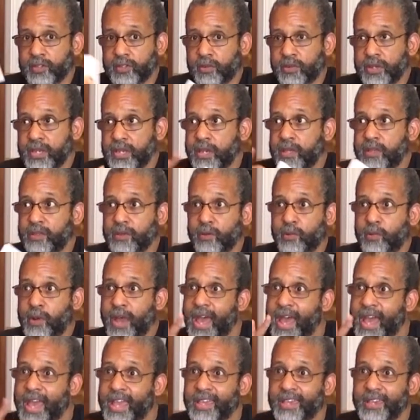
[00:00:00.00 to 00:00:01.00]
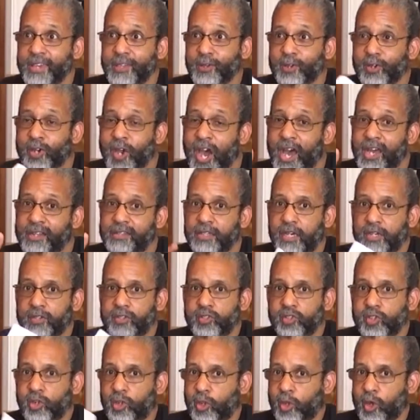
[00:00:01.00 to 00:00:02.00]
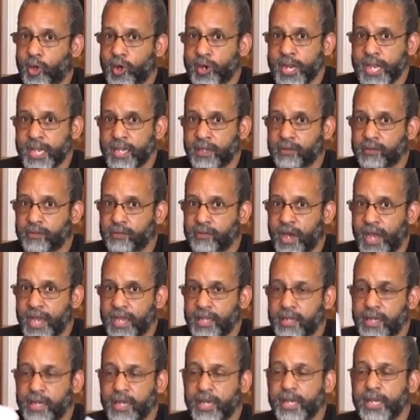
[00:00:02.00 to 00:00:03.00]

So either way, either context, you're learning, right?